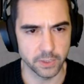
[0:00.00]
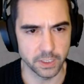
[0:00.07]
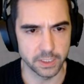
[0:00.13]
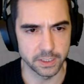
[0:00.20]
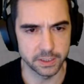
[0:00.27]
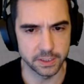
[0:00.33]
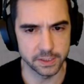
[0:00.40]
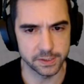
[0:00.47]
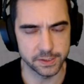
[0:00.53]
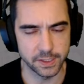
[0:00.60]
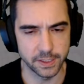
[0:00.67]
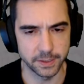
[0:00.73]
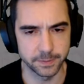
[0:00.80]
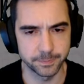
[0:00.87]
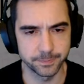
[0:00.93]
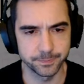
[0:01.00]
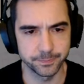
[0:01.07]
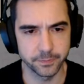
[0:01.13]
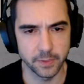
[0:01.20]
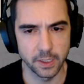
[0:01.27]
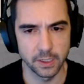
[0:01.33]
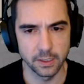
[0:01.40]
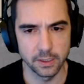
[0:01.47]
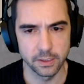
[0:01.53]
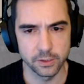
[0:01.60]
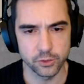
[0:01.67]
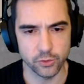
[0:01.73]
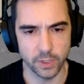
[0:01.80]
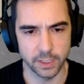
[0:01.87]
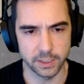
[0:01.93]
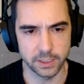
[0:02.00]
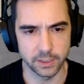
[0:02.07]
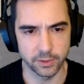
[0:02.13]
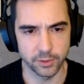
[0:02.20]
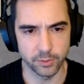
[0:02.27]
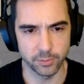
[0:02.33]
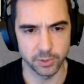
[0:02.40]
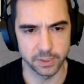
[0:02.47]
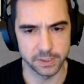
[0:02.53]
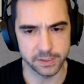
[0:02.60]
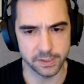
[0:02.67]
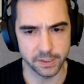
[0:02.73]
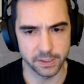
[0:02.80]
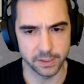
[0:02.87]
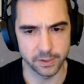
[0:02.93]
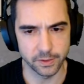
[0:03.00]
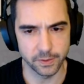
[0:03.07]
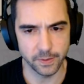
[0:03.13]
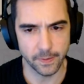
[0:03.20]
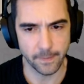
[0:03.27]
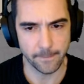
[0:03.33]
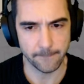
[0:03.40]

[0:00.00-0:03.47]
got to hit this thing. Try and kill their ballista here.